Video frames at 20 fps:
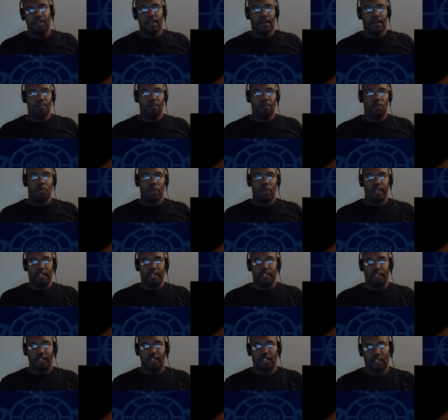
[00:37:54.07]
I'm going
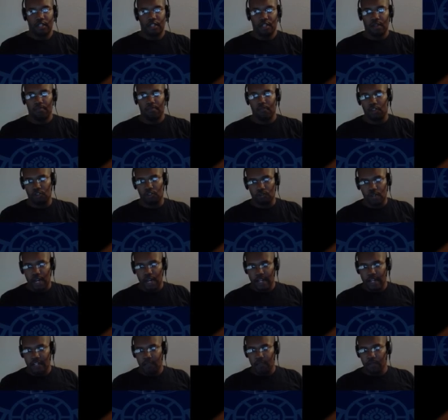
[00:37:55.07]
to
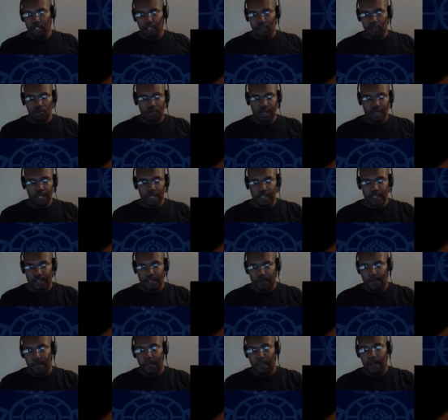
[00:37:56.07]
grind up a little bit,
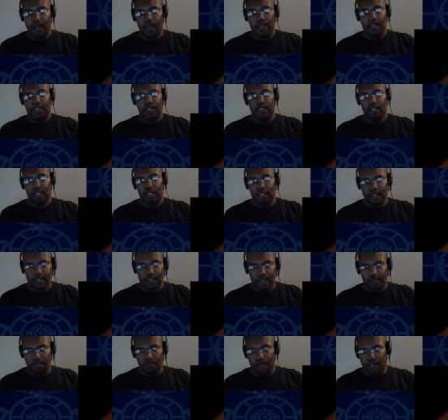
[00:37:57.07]
get
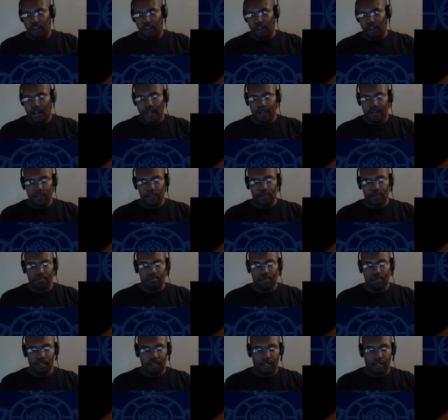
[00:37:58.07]
some better
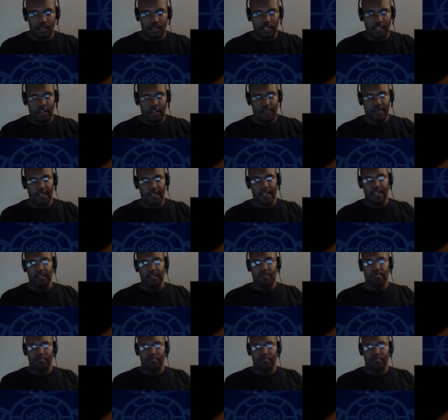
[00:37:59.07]
items, see if we can